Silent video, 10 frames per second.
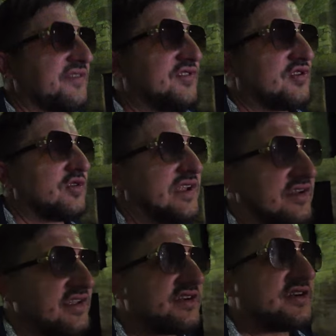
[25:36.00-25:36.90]
if you go
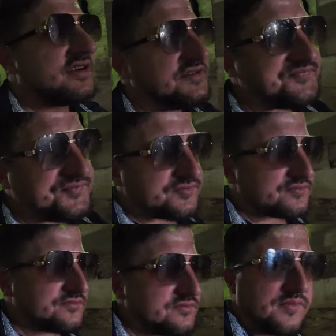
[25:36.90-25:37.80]
down here,
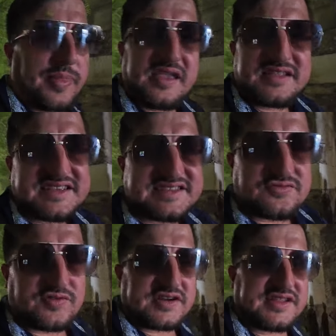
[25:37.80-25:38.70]
this
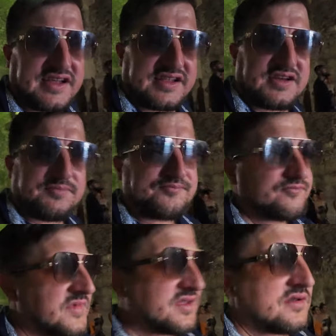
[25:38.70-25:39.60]
is where that,
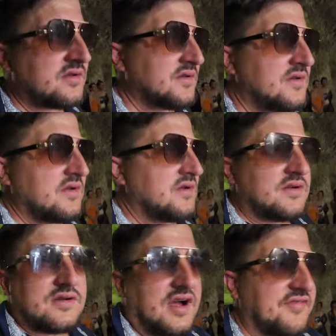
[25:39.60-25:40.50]

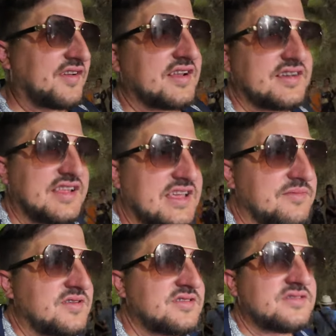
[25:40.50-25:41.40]
I forget her
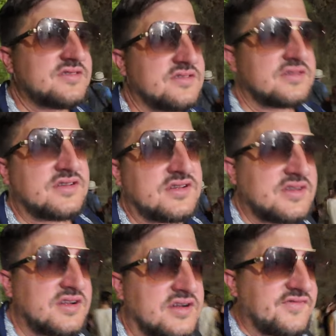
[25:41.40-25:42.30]
name,
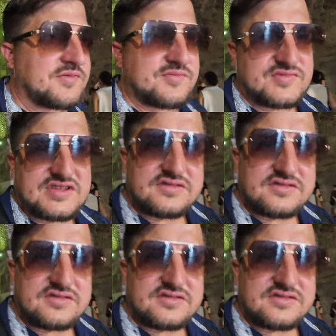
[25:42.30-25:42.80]
from,